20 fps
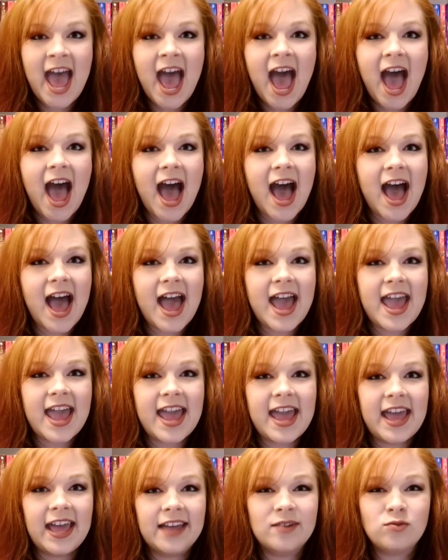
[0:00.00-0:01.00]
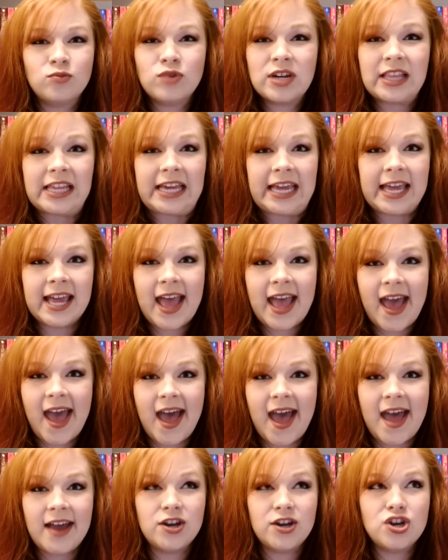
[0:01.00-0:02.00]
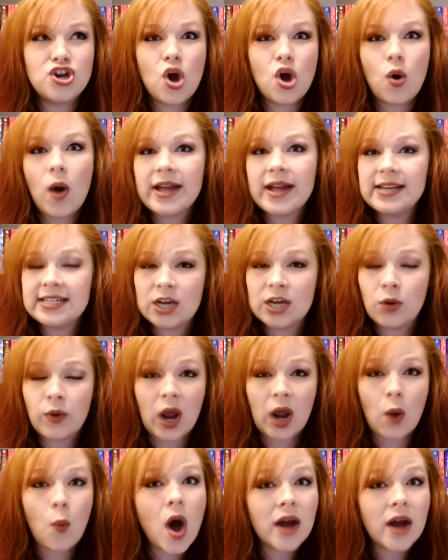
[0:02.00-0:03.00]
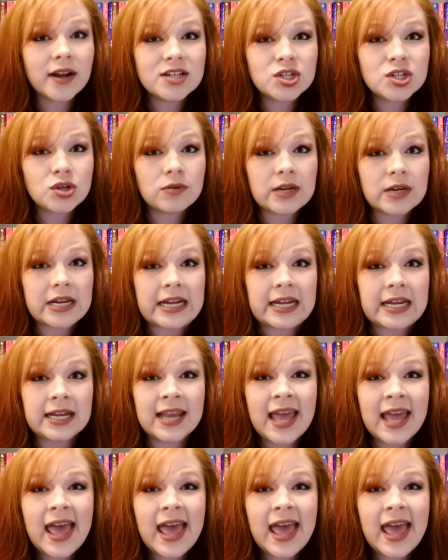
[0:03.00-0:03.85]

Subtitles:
I really had no idea what I wanted to read.